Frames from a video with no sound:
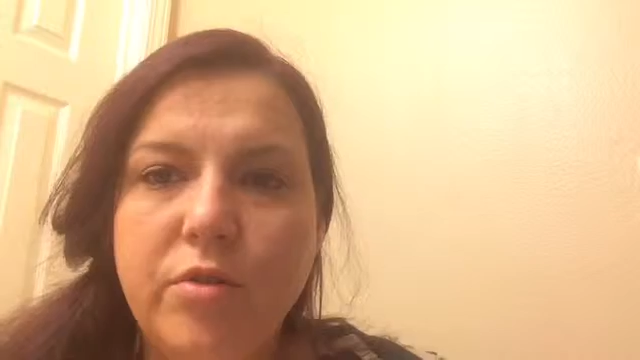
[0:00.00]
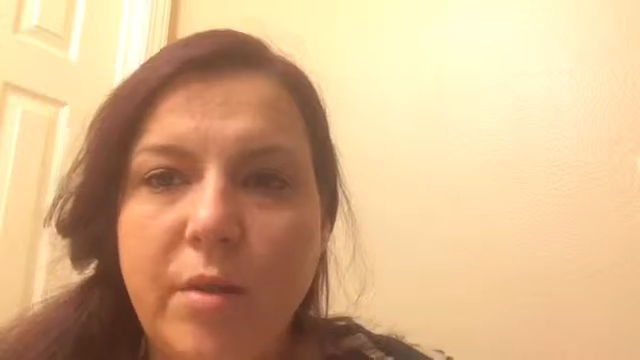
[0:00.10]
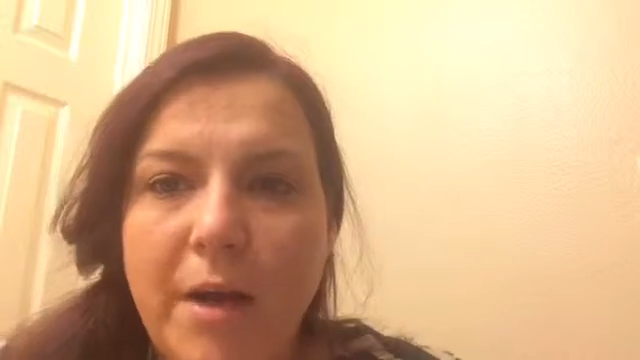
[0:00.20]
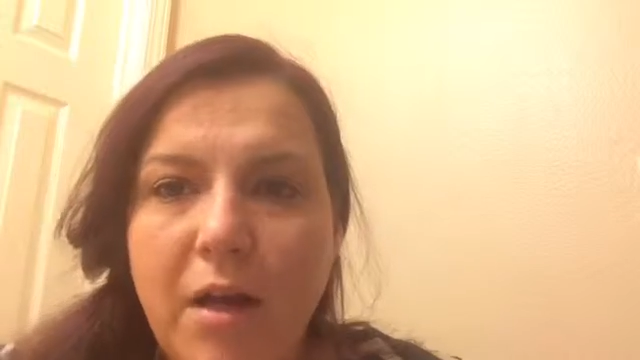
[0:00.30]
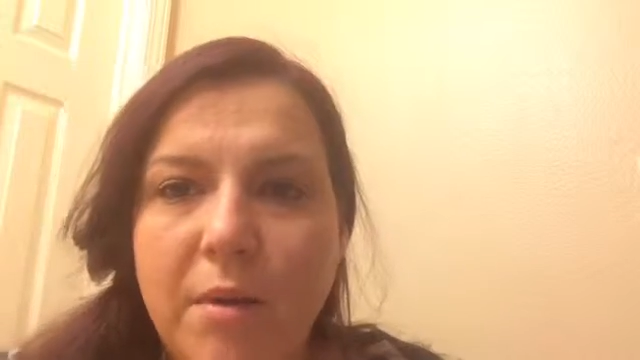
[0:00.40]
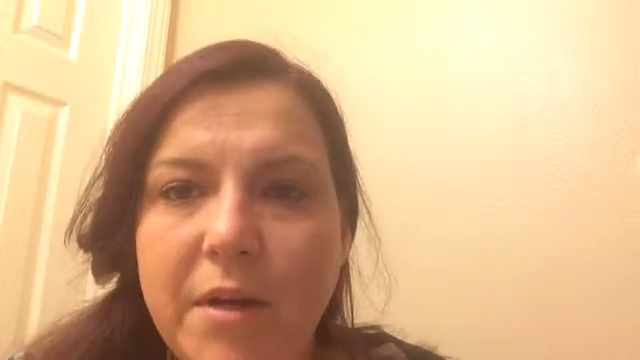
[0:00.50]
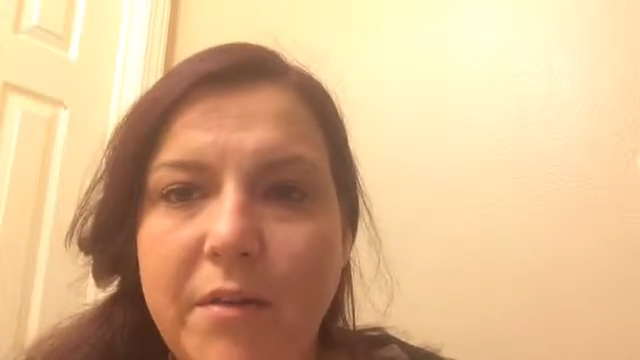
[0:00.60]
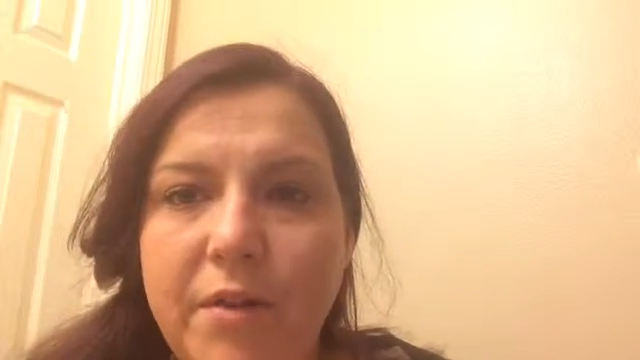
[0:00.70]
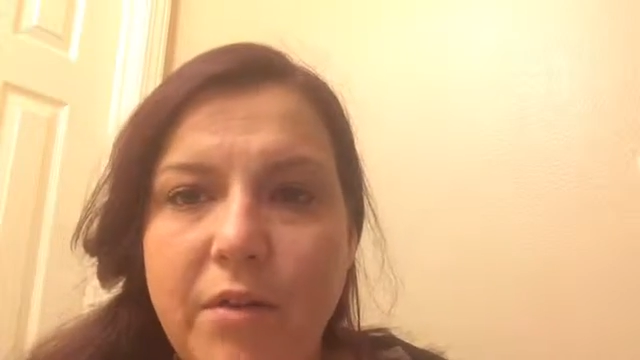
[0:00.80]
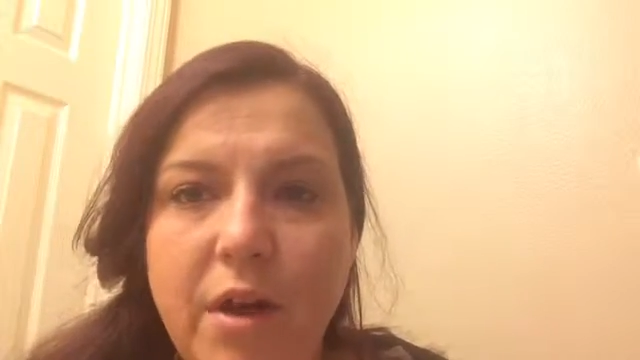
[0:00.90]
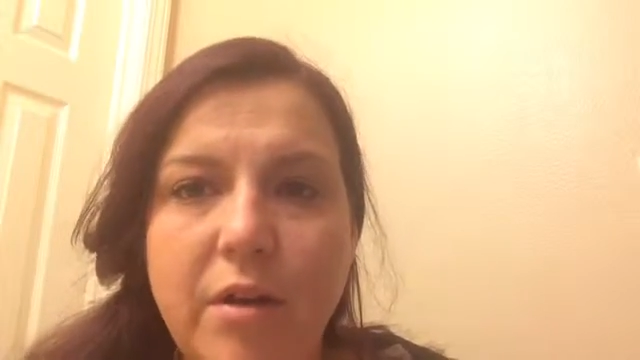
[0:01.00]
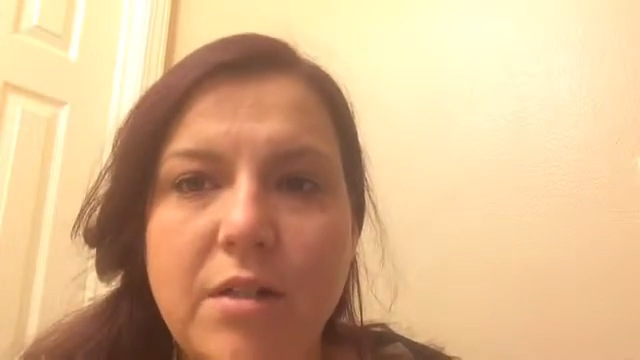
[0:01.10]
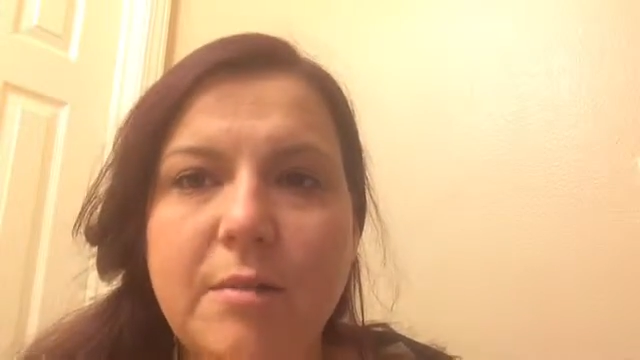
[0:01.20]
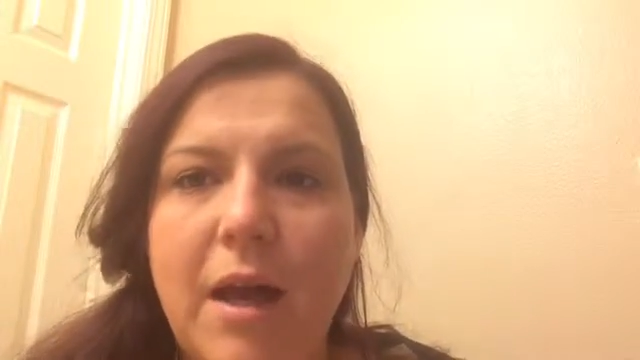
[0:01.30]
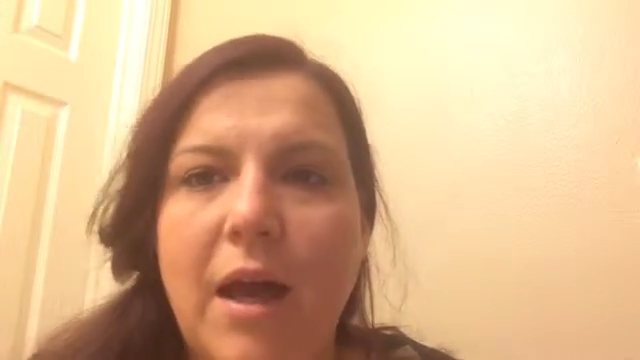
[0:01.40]
dryer back on, and if you
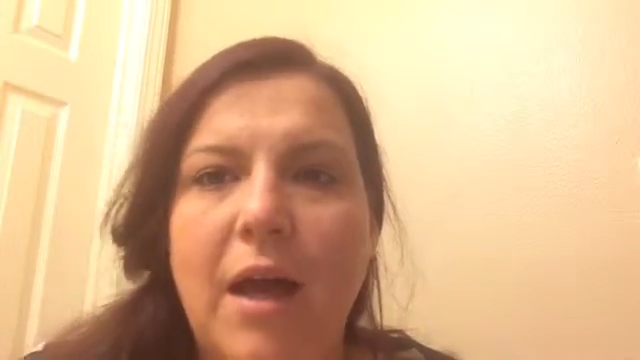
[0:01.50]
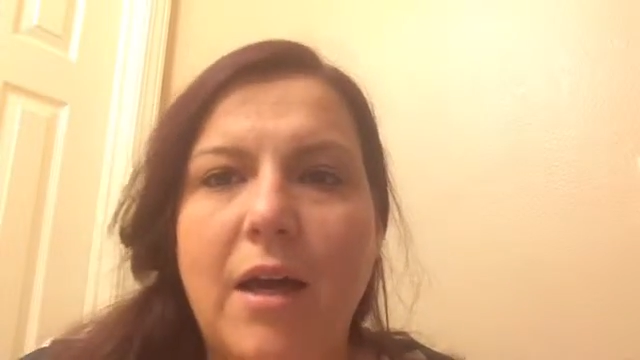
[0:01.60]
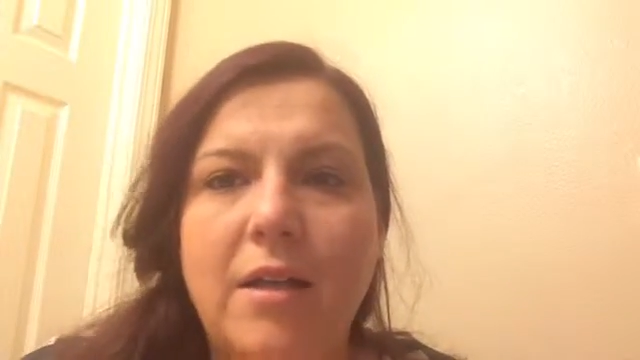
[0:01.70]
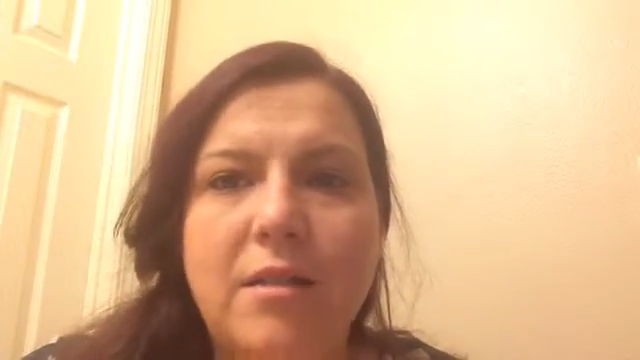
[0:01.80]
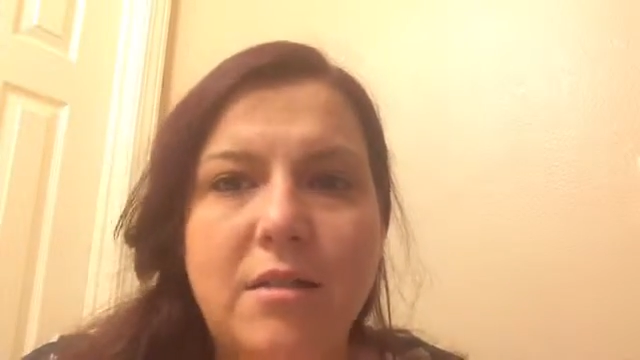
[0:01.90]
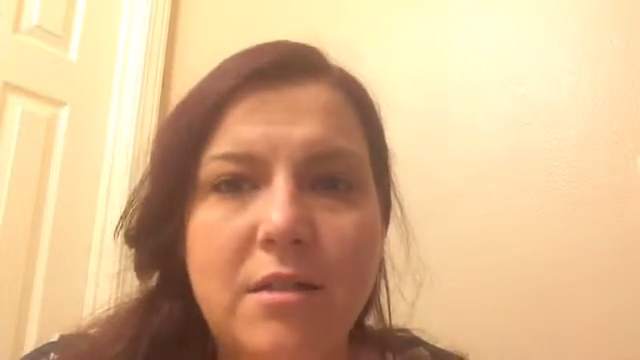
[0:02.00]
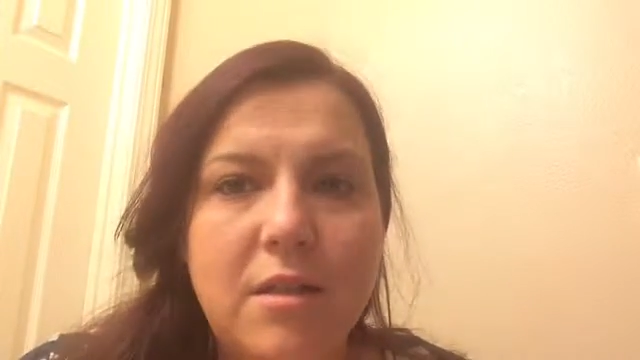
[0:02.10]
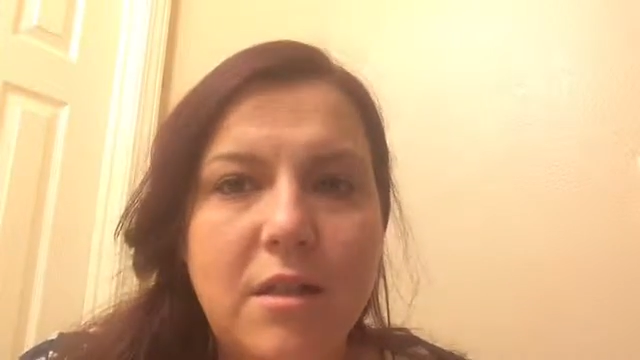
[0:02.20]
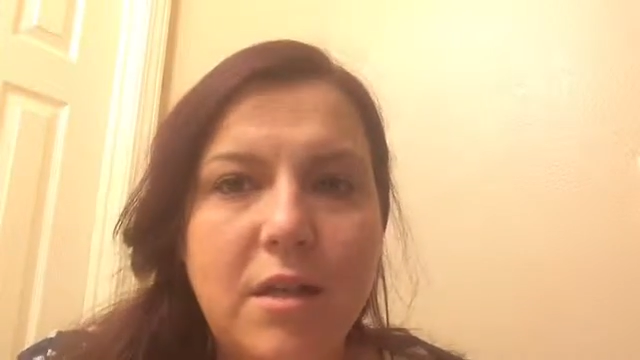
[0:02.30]
notice my eyes,